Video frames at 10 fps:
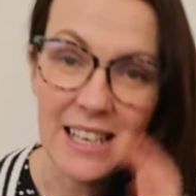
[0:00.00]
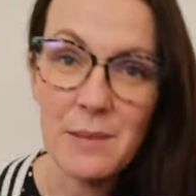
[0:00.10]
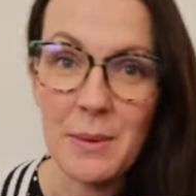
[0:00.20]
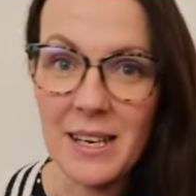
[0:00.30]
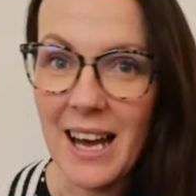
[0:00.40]

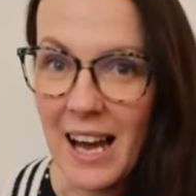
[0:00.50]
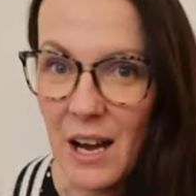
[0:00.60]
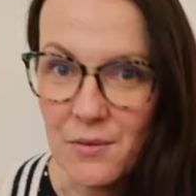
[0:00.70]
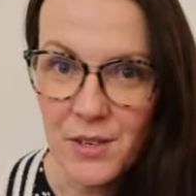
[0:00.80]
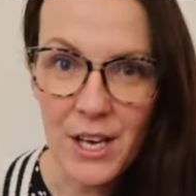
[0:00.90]
It's been
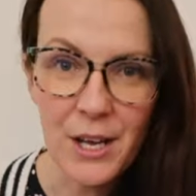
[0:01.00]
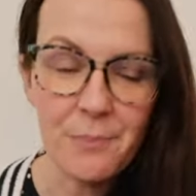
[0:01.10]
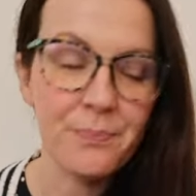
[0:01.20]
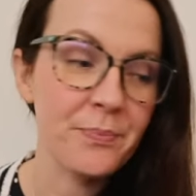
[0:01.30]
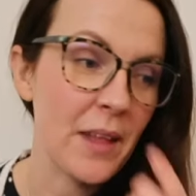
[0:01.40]
half
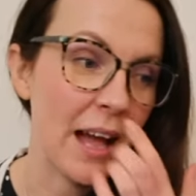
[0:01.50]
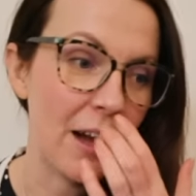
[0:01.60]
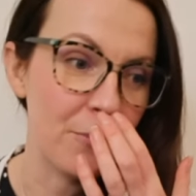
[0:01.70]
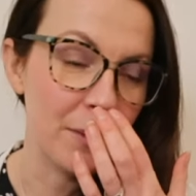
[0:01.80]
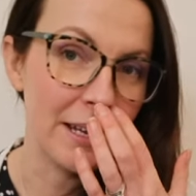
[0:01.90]
term,
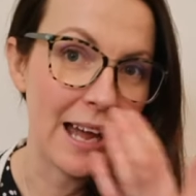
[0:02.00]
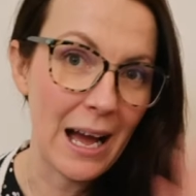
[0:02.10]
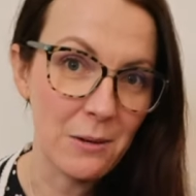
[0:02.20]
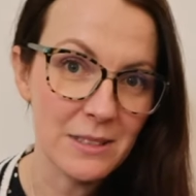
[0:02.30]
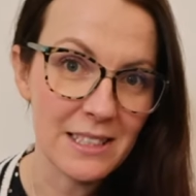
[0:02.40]
I've been
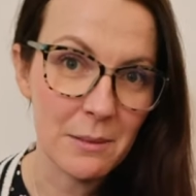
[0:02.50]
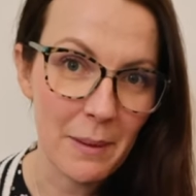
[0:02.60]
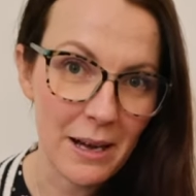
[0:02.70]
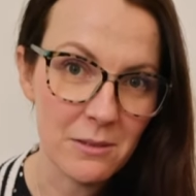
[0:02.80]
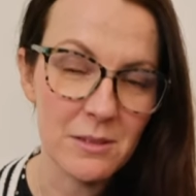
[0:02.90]
out and
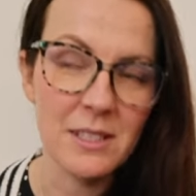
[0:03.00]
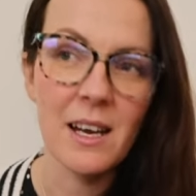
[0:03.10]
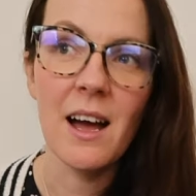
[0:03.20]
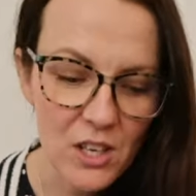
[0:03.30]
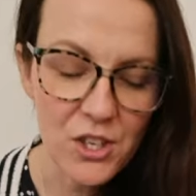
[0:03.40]
about.
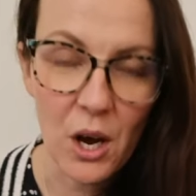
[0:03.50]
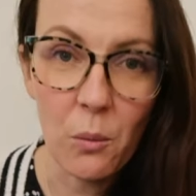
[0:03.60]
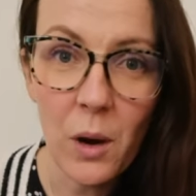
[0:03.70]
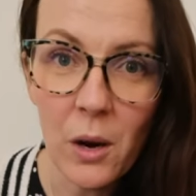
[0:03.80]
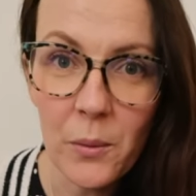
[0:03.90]
So
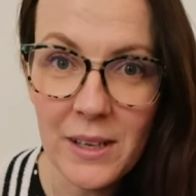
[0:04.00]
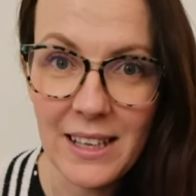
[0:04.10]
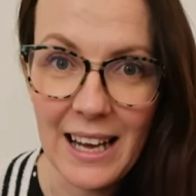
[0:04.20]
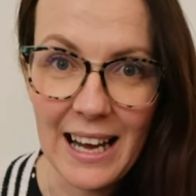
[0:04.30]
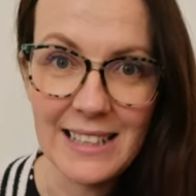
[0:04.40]
what I
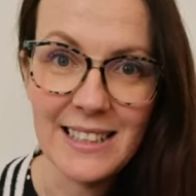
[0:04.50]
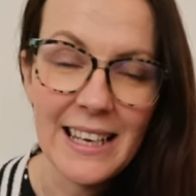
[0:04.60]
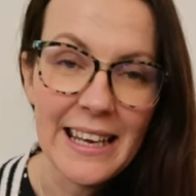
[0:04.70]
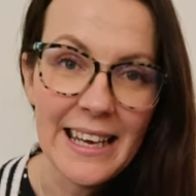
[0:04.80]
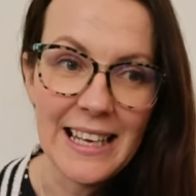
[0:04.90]
will add
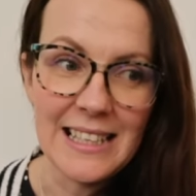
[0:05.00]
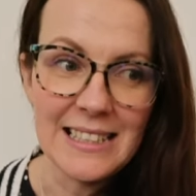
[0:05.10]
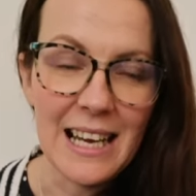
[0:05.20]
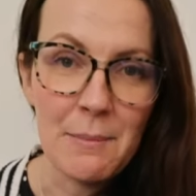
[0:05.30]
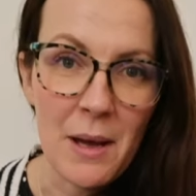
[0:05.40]

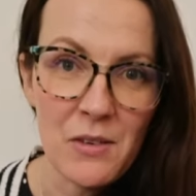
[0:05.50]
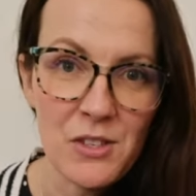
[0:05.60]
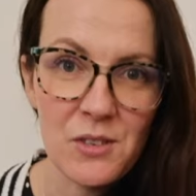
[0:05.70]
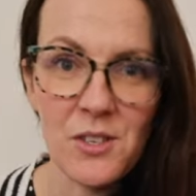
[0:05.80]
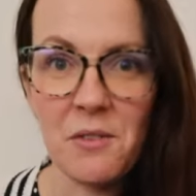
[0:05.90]
is I'm ever
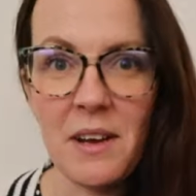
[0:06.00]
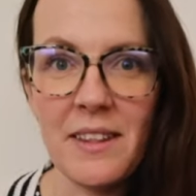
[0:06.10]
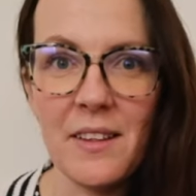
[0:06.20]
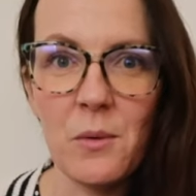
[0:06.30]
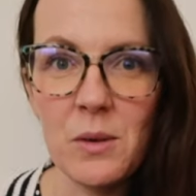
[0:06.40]
so sorry
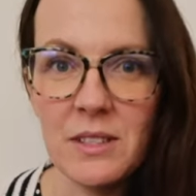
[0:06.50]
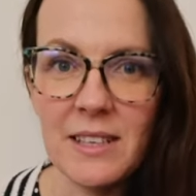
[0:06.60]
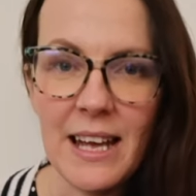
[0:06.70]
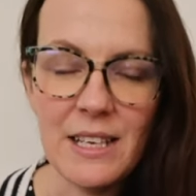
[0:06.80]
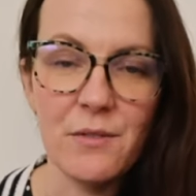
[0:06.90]
that there
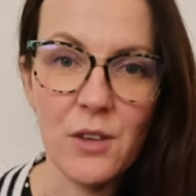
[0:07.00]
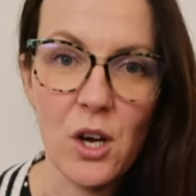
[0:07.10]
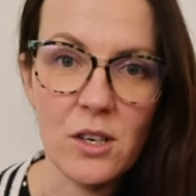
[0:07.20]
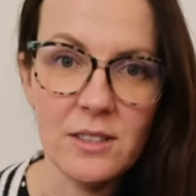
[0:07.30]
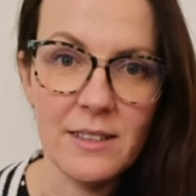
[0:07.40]
wasn't any
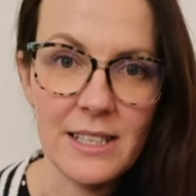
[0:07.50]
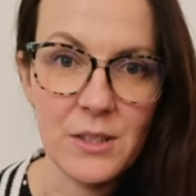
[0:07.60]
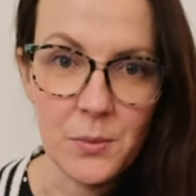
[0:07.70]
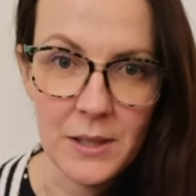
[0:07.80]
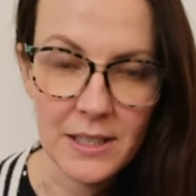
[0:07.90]
vlogs
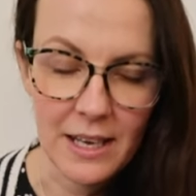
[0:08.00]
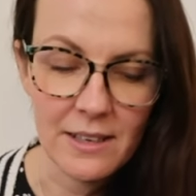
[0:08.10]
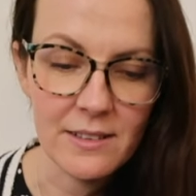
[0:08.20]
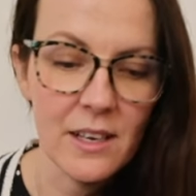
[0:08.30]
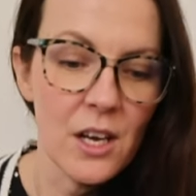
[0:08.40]
this
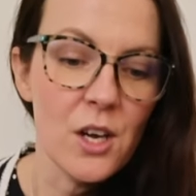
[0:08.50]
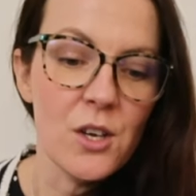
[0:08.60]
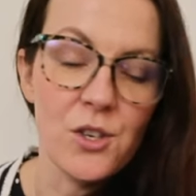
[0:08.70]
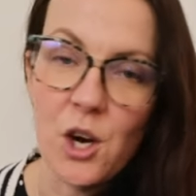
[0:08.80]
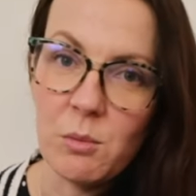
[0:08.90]
weekend.
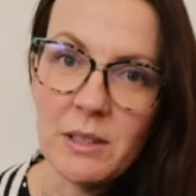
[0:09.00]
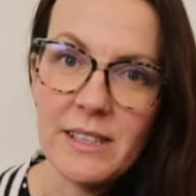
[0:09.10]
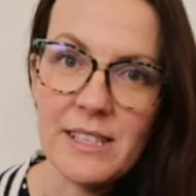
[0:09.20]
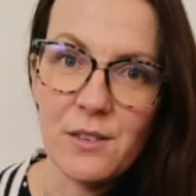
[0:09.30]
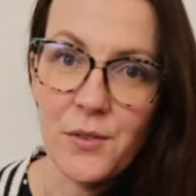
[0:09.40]
Normally
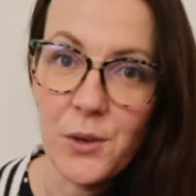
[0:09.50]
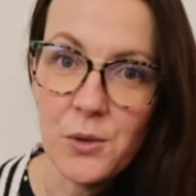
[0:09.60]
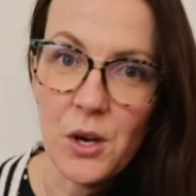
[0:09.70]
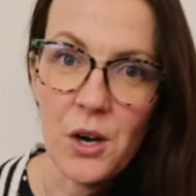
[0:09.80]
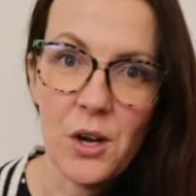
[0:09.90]
there's a
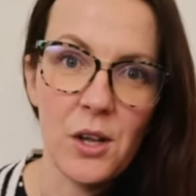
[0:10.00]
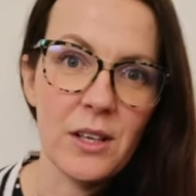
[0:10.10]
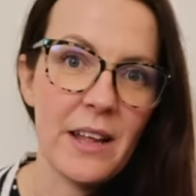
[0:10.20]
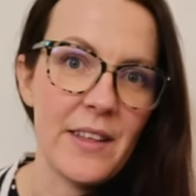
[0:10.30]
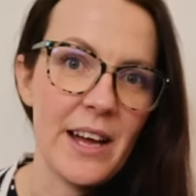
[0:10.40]
food
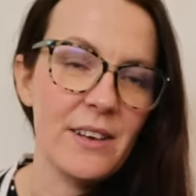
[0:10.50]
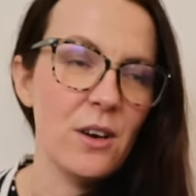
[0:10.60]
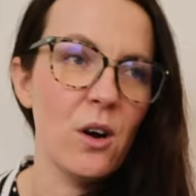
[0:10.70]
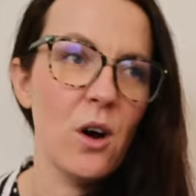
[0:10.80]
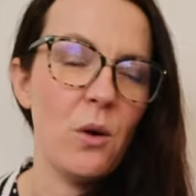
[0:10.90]
haul and then
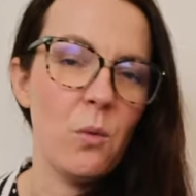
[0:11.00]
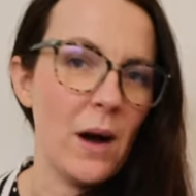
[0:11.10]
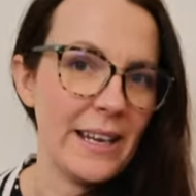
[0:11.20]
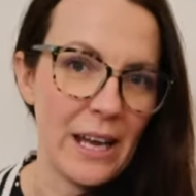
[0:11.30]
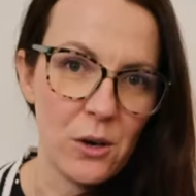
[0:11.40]

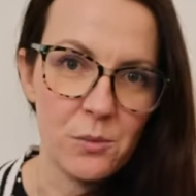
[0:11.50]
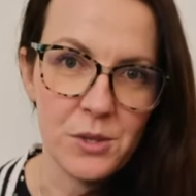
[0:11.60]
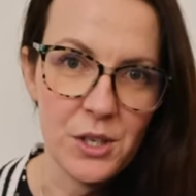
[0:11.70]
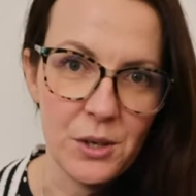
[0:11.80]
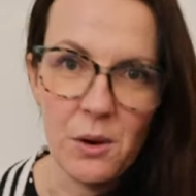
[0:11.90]
what I get up
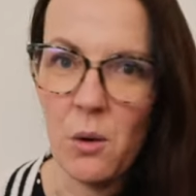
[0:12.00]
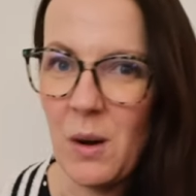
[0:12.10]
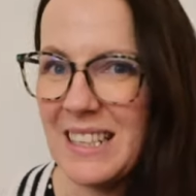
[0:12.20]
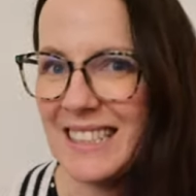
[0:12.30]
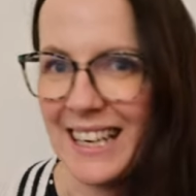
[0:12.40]
to or
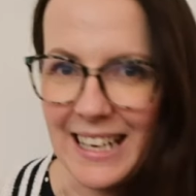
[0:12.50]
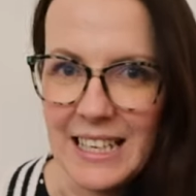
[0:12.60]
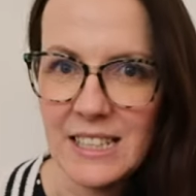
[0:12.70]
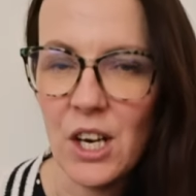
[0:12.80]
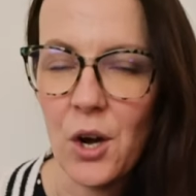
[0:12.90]
what to
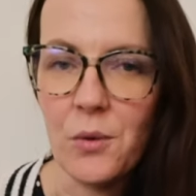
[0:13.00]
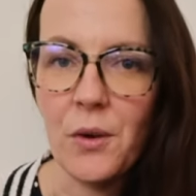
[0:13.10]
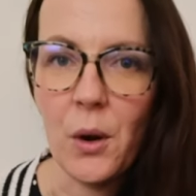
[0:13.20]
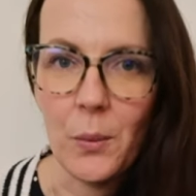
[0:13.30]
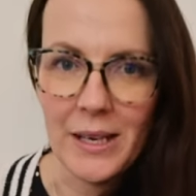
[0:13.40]
eat
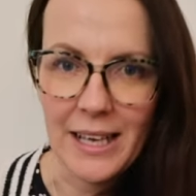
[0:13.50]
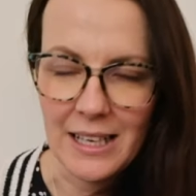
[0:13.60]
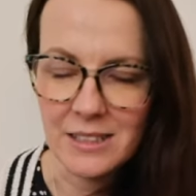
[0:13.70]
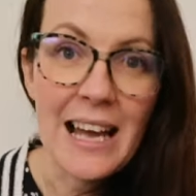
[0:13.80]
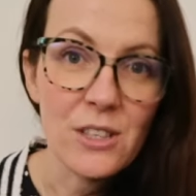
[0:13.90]
over a
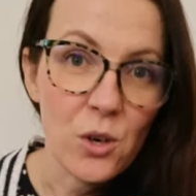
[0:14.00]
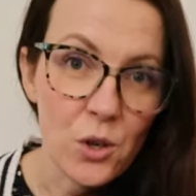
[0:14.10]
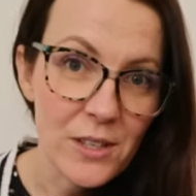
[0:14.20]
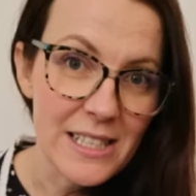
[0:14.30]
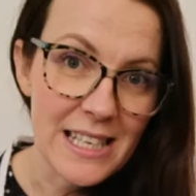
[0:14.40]
weekend. I had
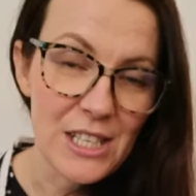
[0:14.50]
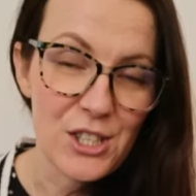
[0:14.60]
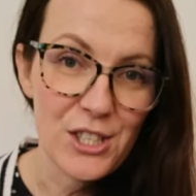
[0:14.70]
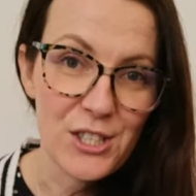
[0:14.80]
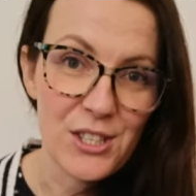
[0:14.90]
all the
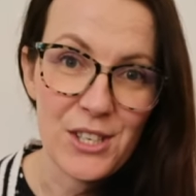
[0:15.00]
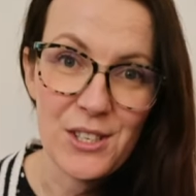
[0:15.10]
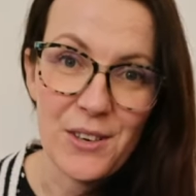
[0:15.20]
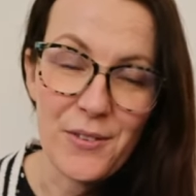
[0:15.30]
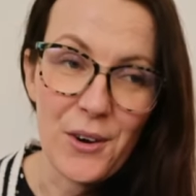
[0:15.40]
intentions
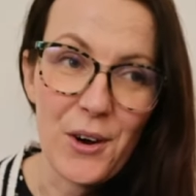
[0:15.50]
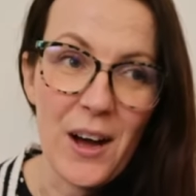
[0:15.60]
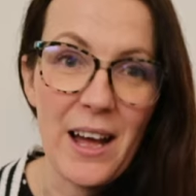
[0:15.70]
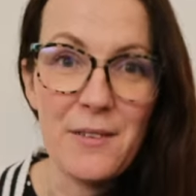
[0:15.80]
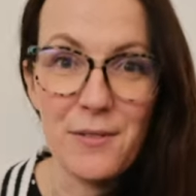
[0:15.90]
for
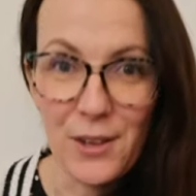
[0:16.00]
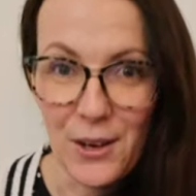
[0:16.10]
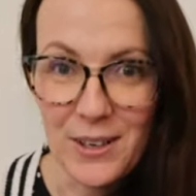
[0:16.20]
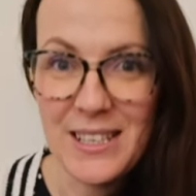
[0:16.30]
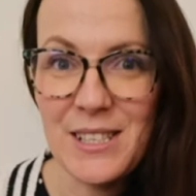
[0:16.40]
a
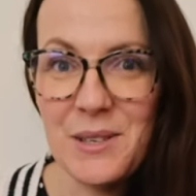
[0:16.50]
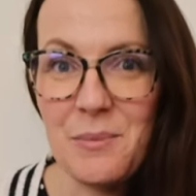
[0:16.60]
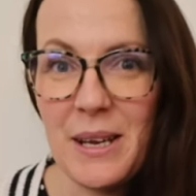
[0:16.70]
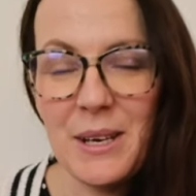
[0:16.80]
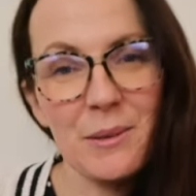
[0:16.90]
vlog to
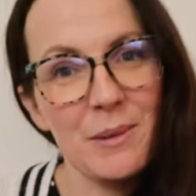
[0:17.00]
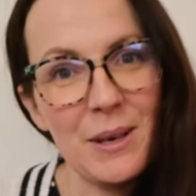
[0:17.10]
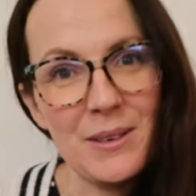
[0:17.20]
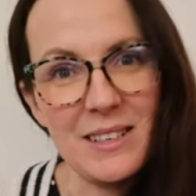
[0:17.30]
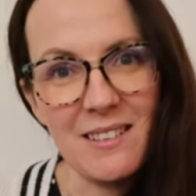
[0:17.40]
be
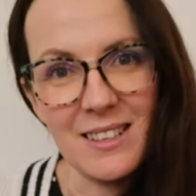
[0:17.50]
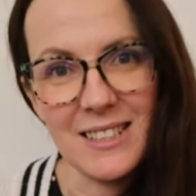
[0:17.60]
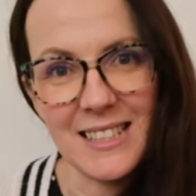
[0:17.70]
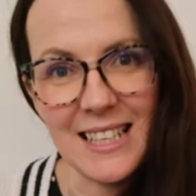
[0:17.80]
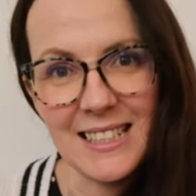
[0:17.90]
uploaded on
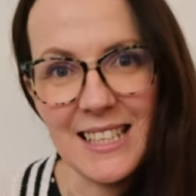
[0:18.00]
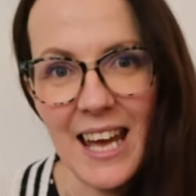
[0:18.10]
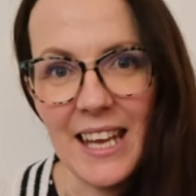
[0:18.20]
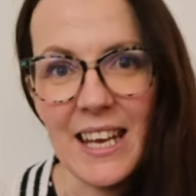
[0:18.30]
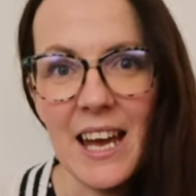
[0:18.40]

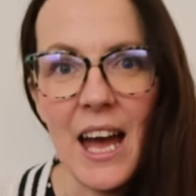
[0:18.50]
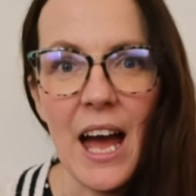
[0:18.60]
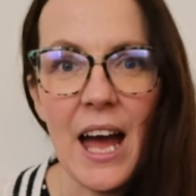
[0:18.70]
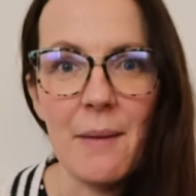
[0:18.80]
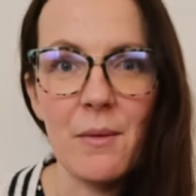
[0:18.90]
Saturday,
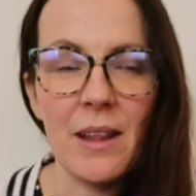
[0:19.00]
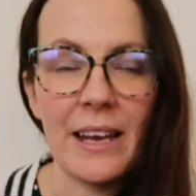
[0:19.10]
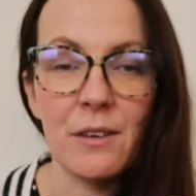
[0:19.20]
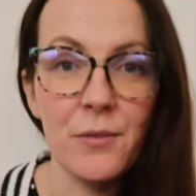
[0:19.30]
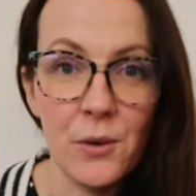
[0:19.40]

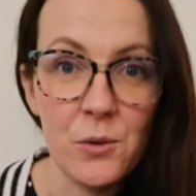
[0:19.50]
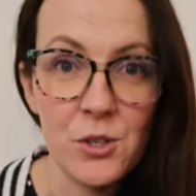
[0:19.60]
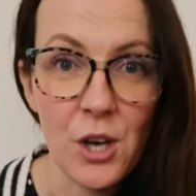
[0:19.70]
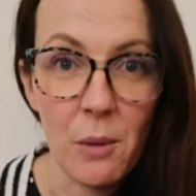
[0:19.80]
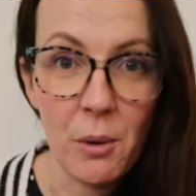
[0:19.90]
like a food
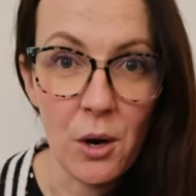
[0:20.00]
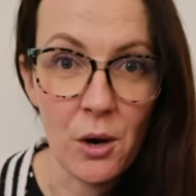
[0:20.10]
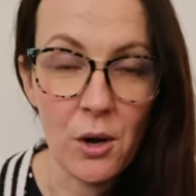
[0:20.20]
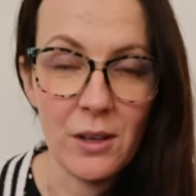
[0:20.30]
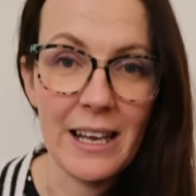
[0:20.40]
shop
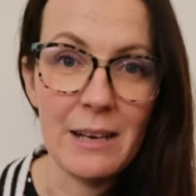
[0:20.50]
haul.